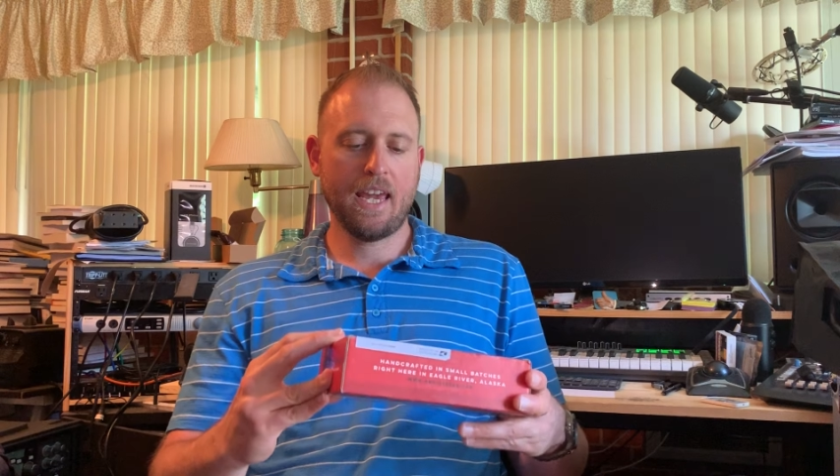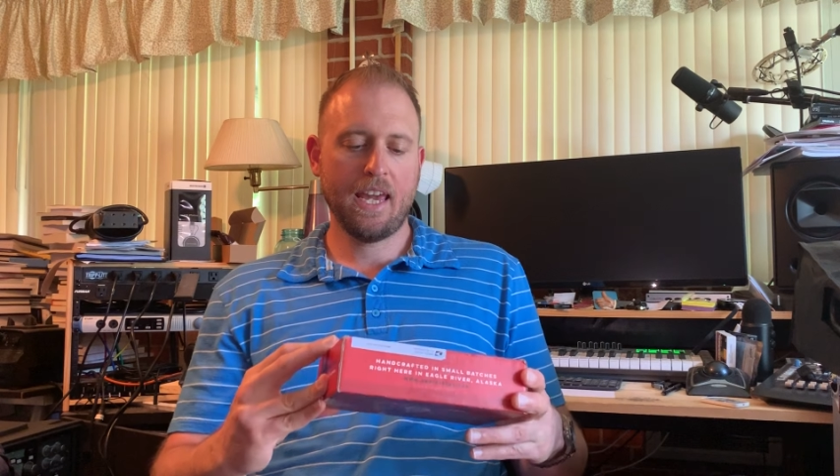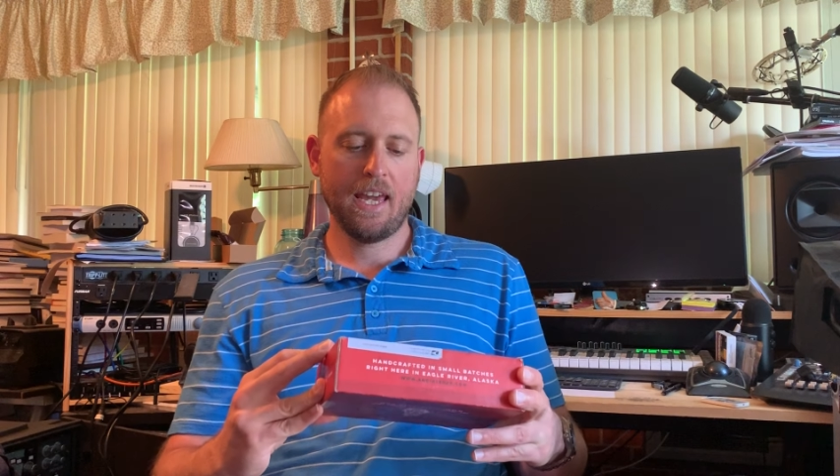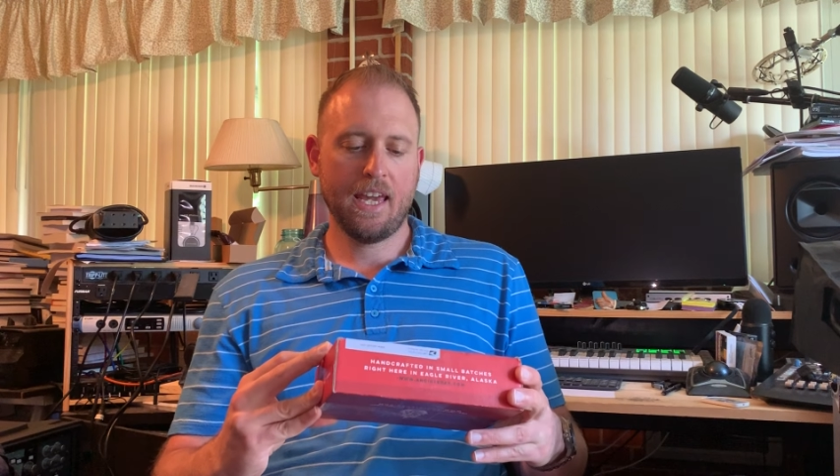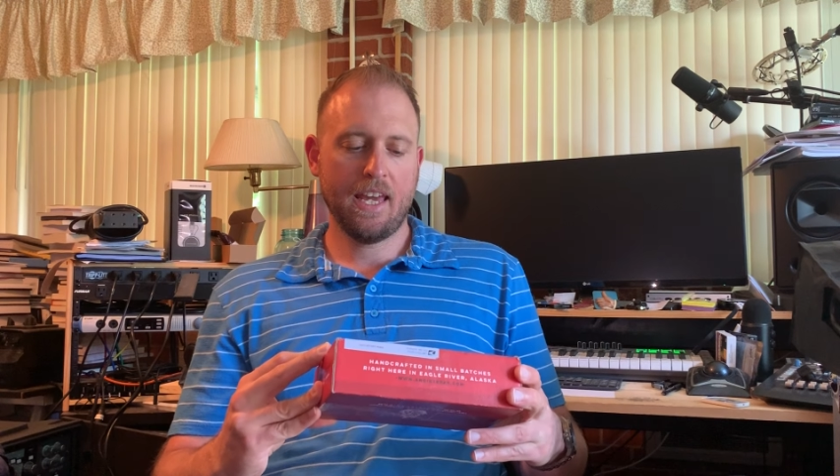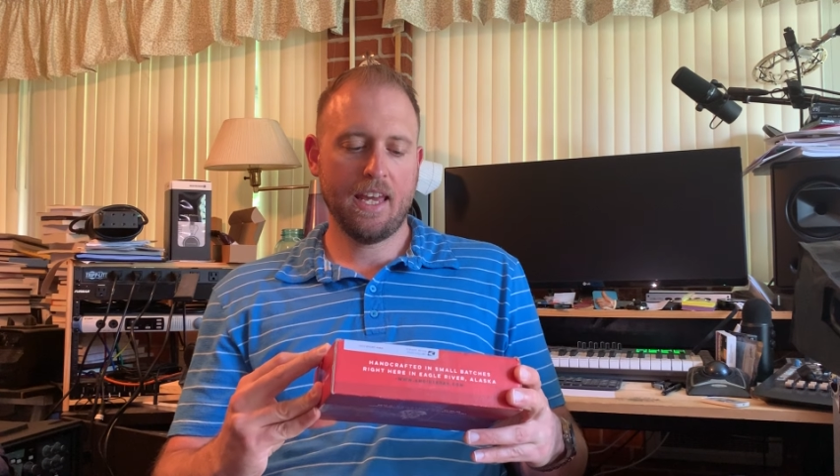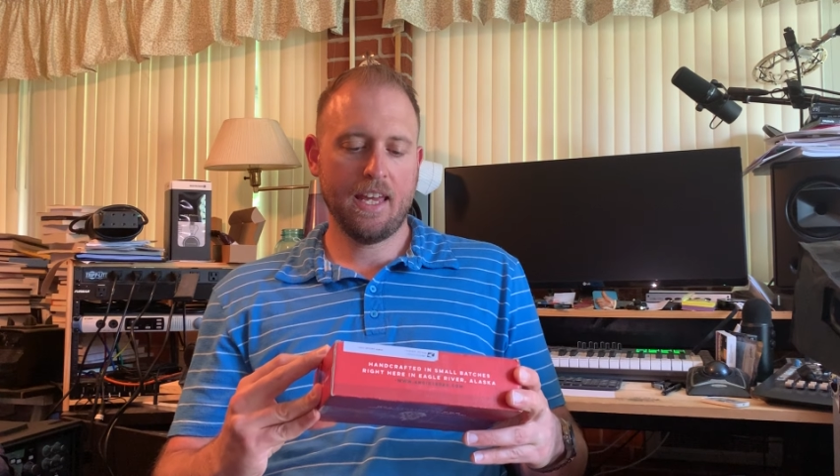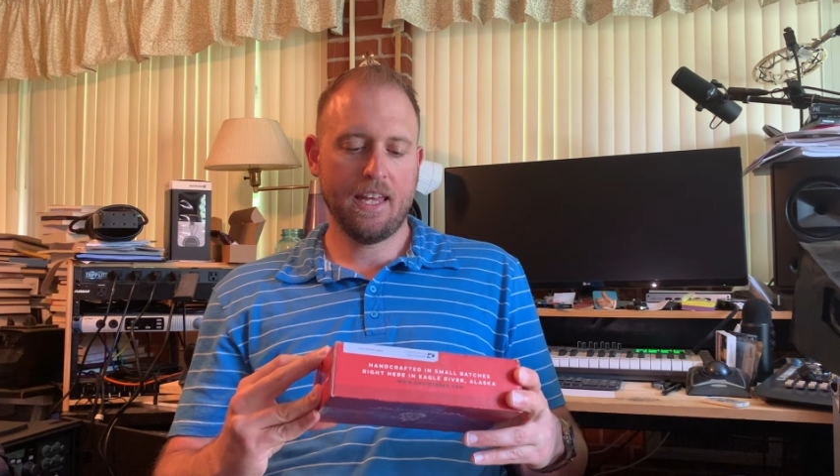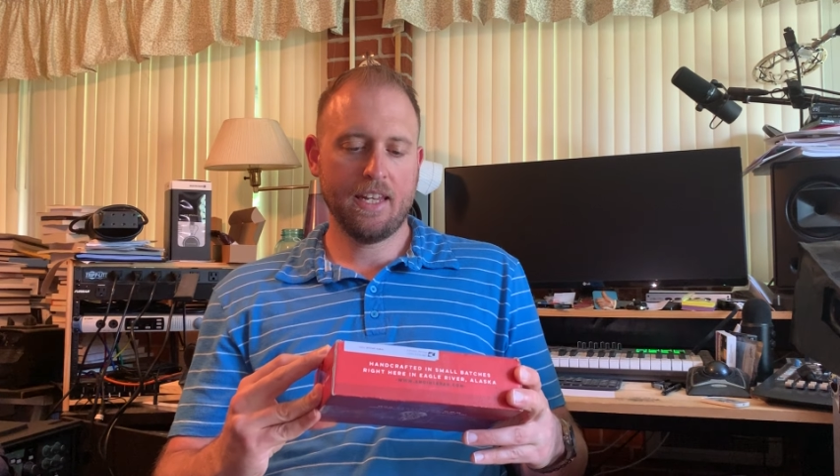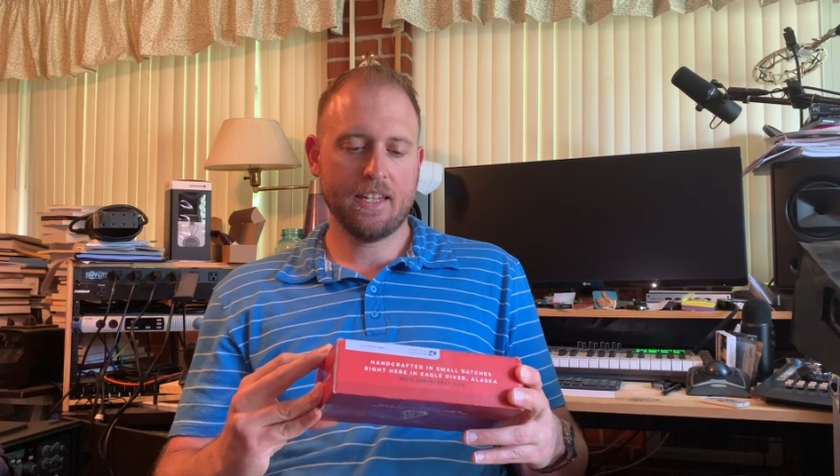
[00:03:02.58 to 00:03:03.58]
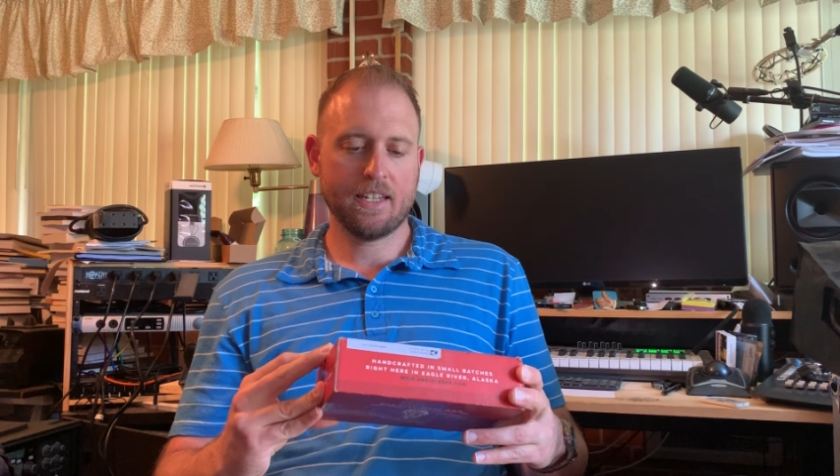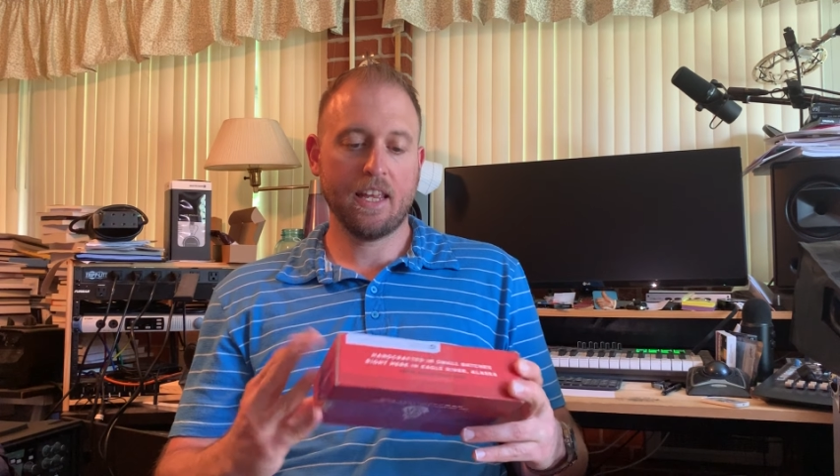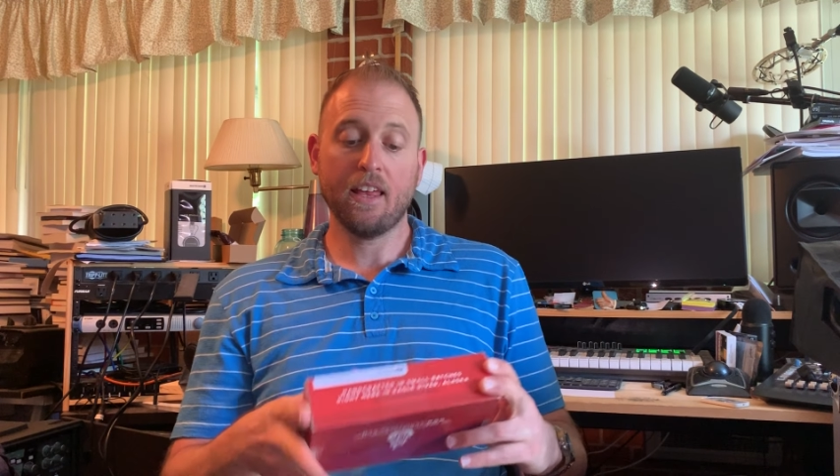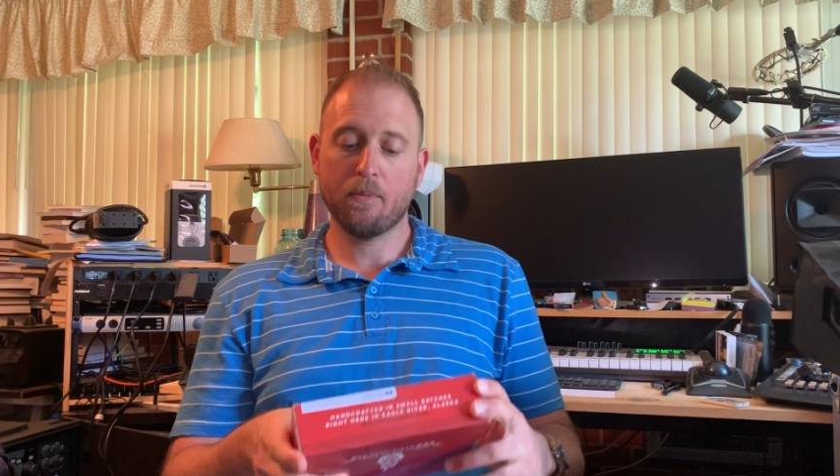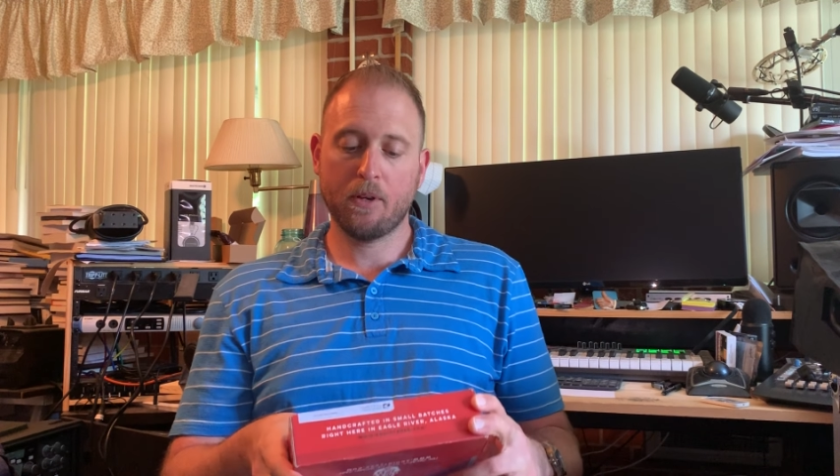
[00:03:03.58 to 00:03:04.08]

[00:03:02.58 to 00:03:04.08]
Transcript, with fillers: and yeah,